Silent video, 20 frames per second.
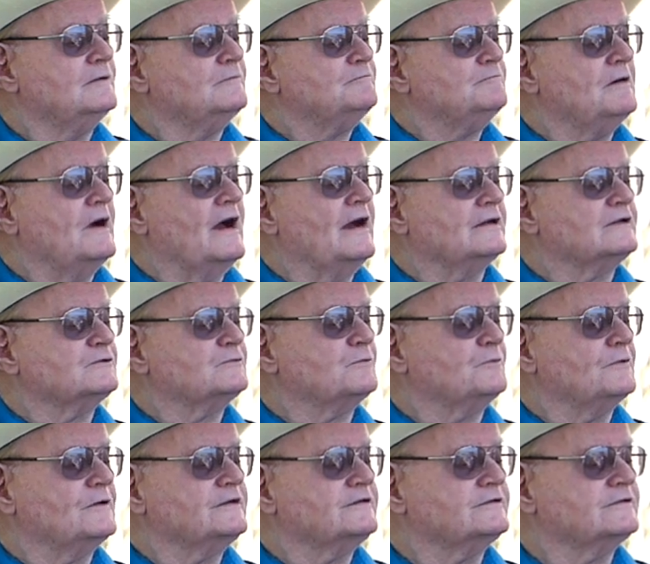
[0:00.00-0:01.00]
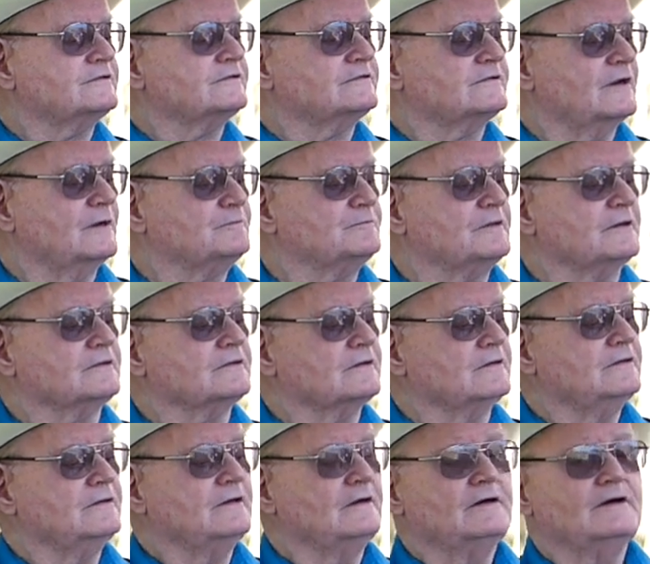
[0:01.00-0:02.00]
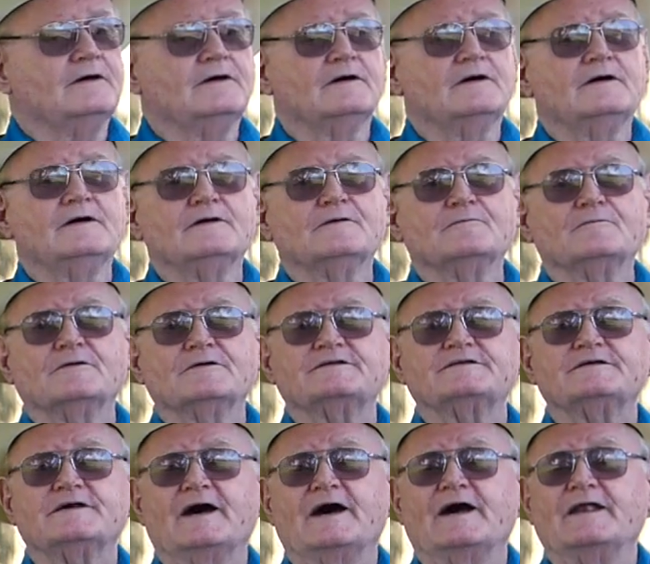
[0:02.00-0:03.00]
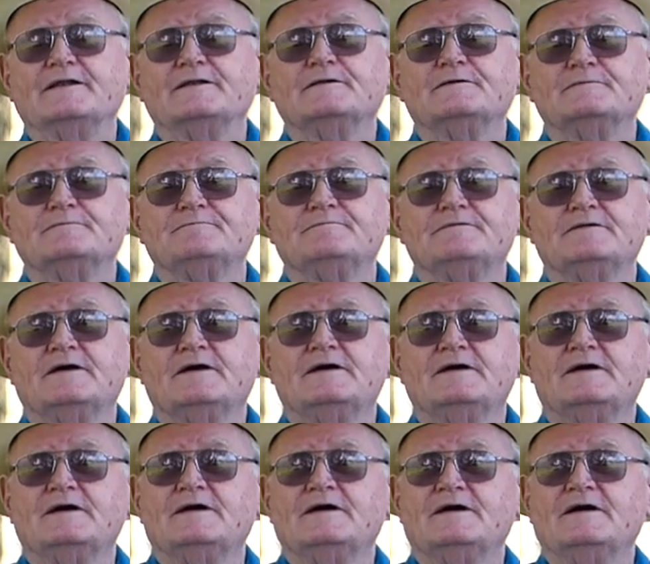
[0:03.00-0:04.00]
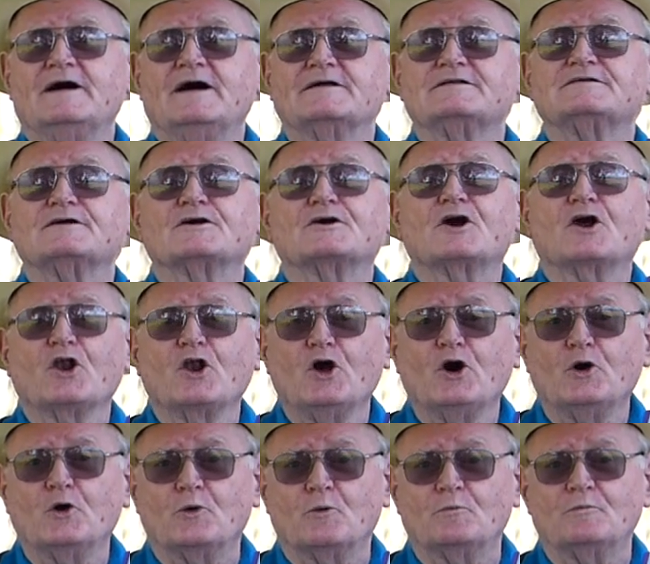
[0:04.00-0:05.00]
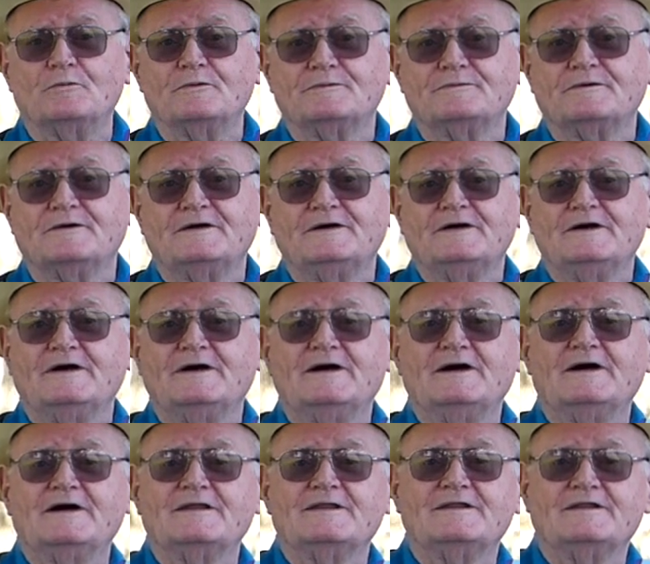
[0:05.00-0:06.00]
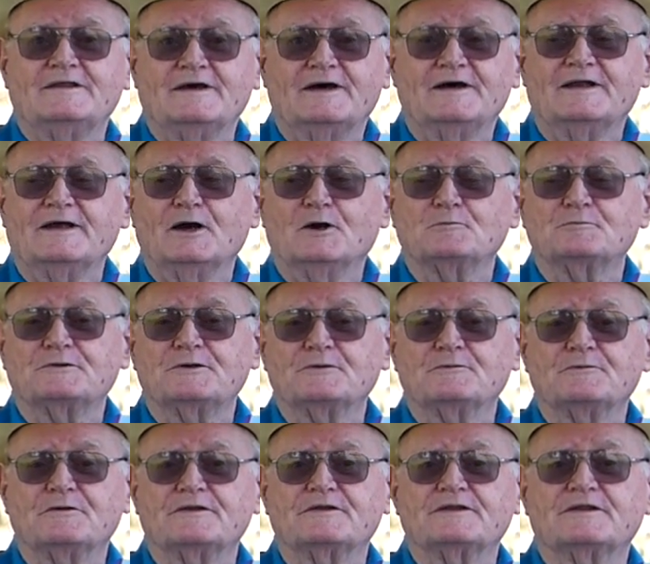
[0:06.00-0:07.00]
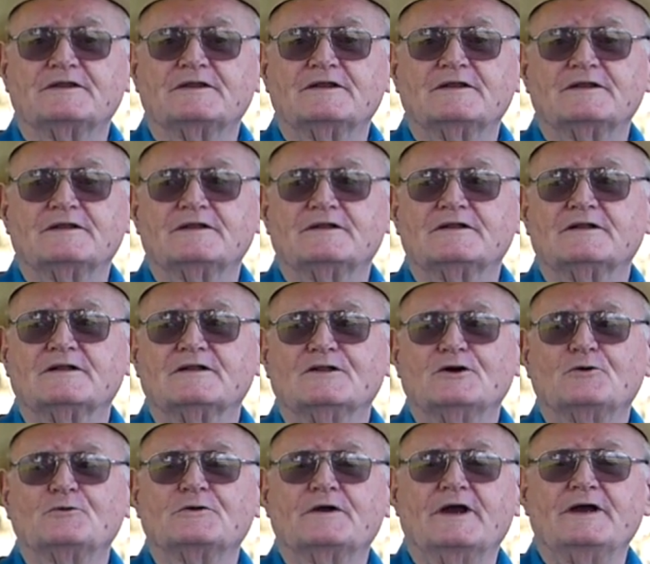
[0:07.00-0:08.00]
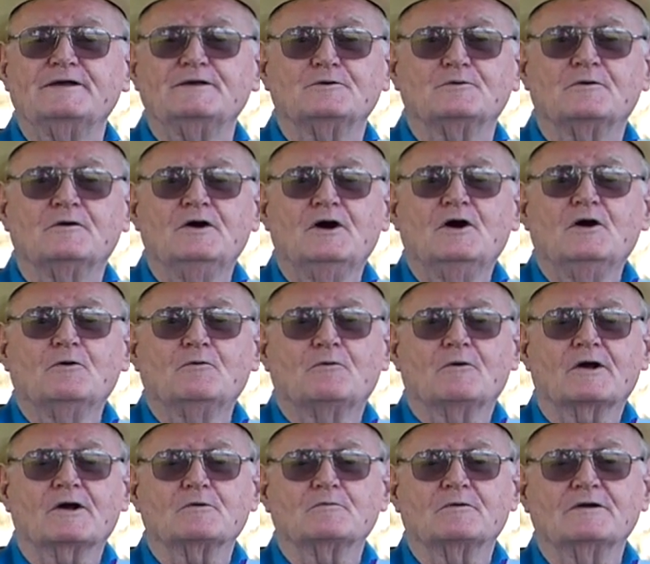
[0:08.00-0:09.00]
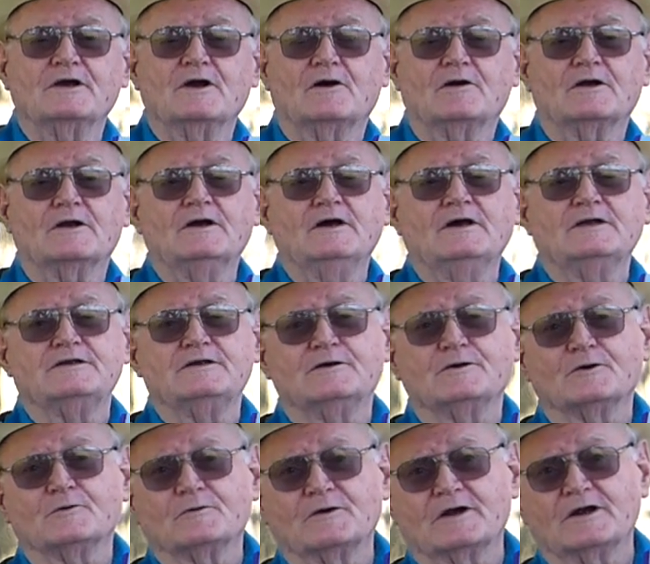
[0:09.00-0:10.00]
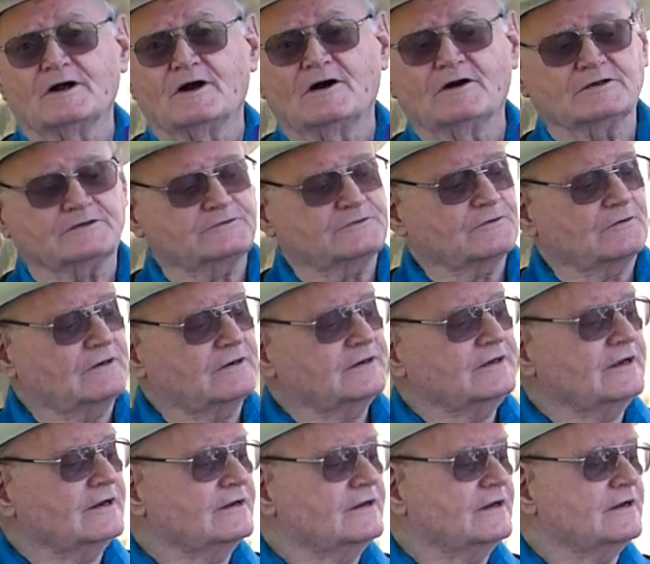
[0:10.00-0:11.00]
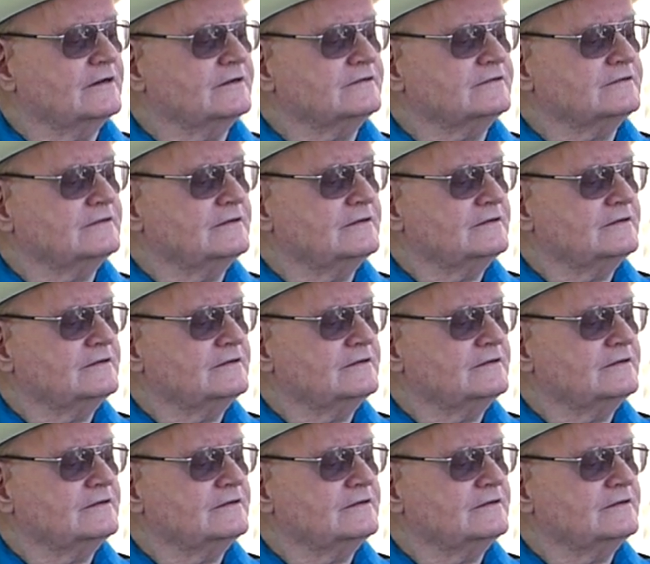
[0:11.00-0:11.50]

match which subject? What's that? That's a globe. That helps you with locating where we are. You know where Australia is?